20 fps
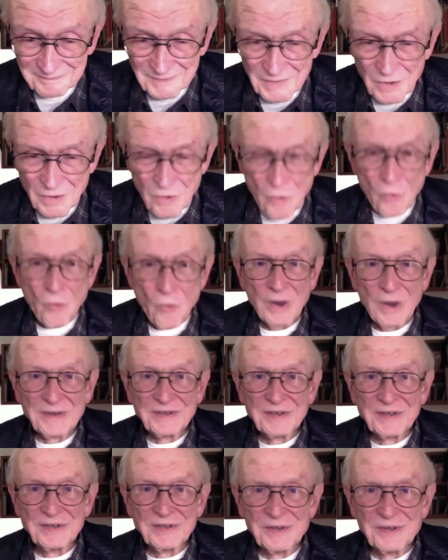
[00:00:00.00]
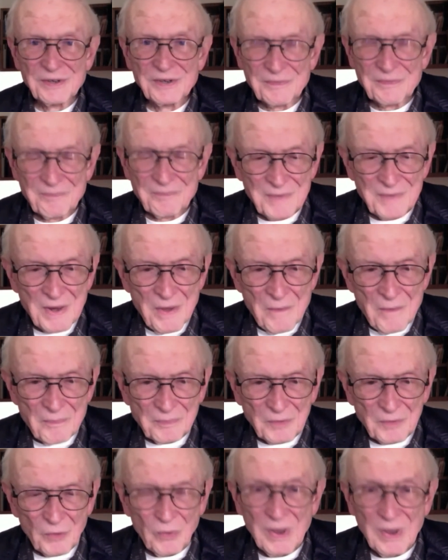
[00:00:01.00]
what to do?
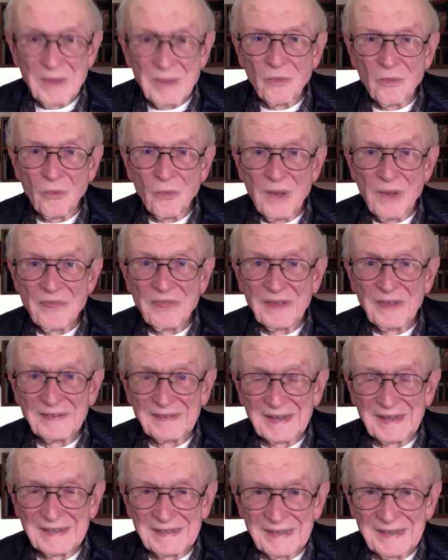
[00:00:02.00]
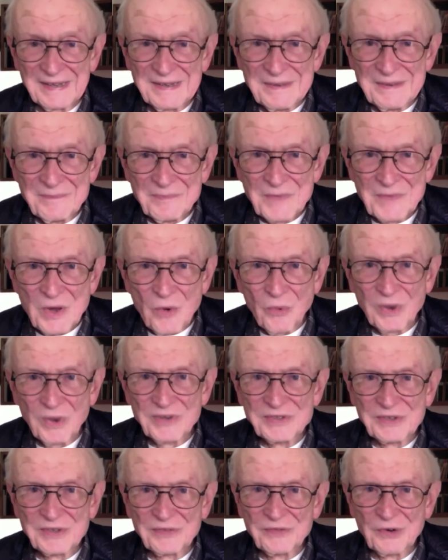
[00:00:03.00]
Well, one thing they did was
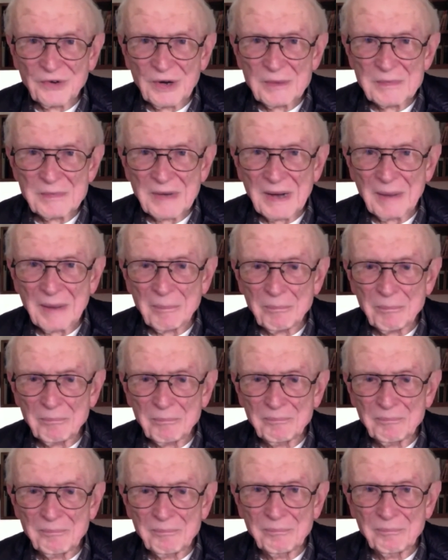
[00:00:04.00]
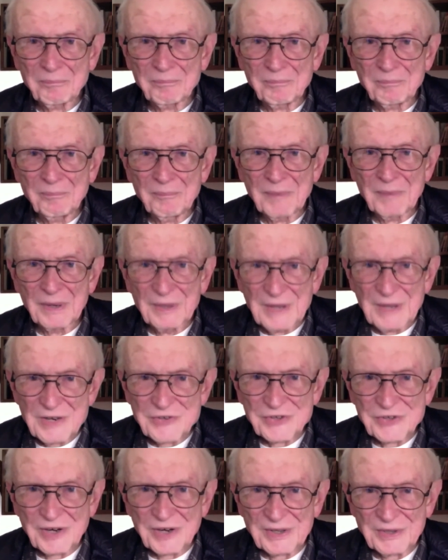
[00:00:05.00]
to form a
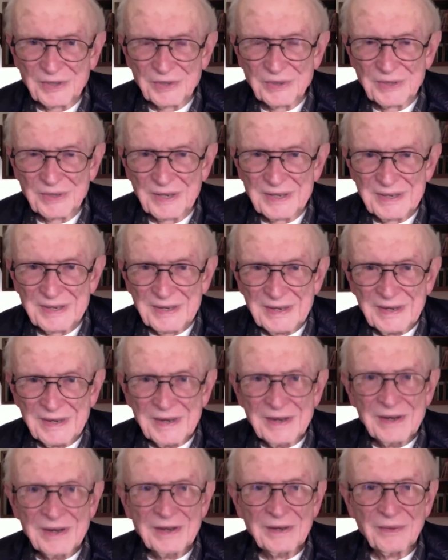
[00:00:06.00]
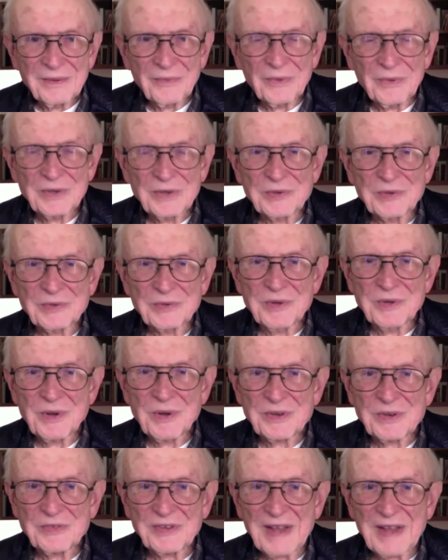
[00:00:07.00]
militia unit, which was known
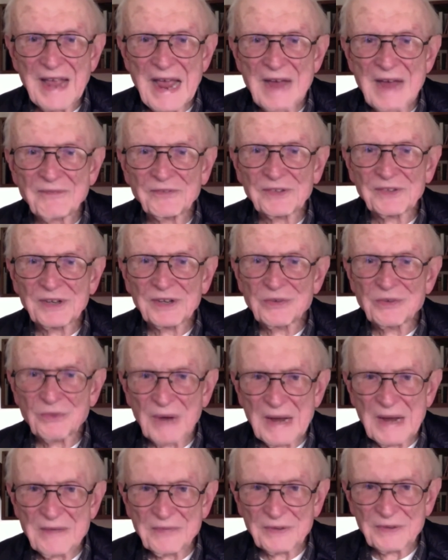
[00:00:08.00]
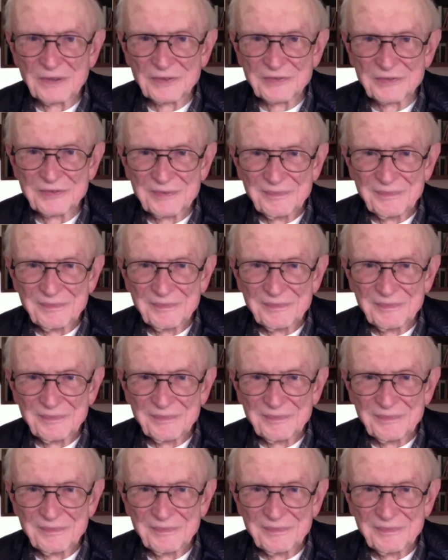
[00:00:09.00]
as the African Rifles.